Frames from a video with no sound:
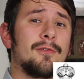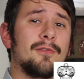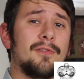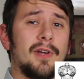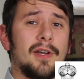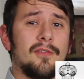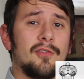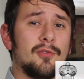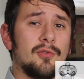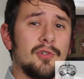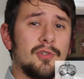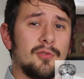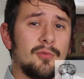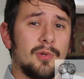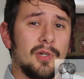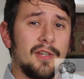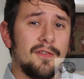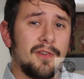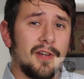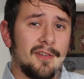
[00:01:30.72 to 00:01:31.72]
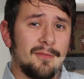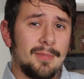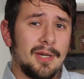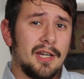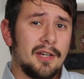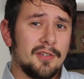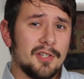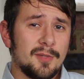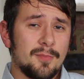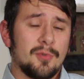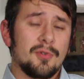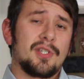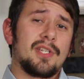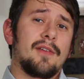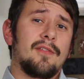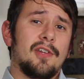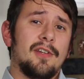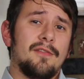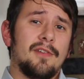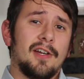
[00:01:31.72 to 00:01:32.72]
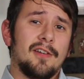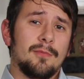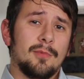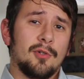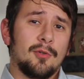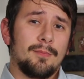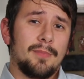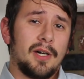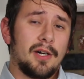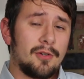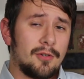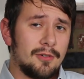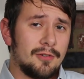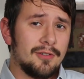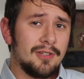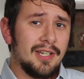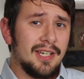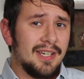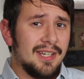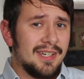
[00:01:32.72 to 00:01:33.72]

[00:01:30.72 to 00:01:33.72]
for five hundred twenty-five pounds per seventy-five milliliter bottle.